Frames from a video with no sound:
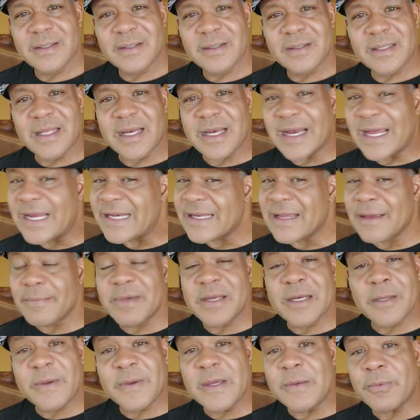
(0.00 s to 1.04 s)
that it ain't that
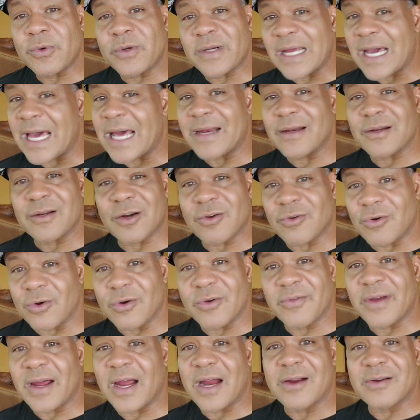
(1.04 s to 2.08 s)
many people dying of the
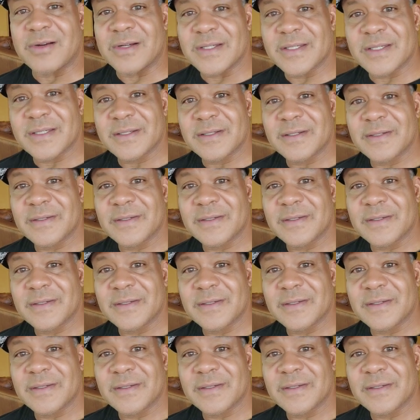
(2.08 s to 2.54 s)
coronavirus,